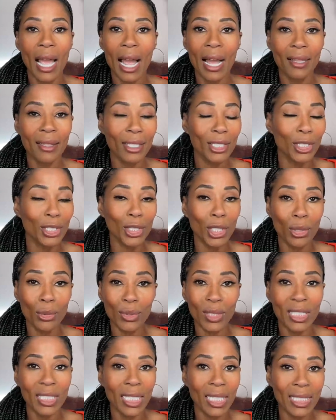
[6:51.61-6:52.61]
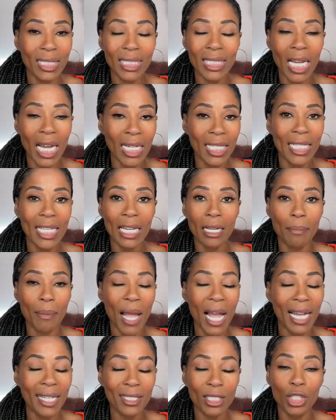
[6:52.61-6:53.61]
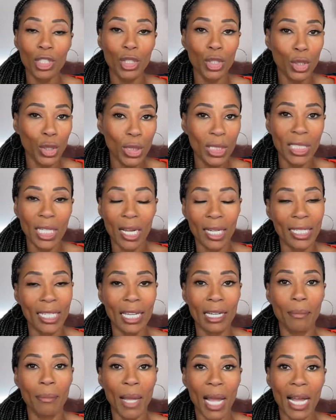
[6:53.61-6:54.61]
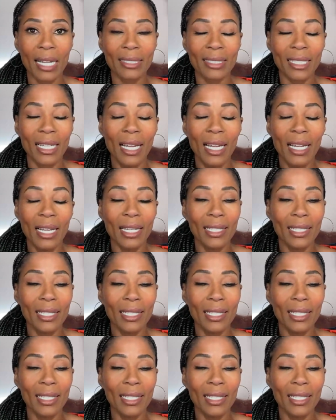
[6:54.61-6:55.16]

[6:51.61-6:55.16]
Alex Jones does not get a pass and should not get a pass.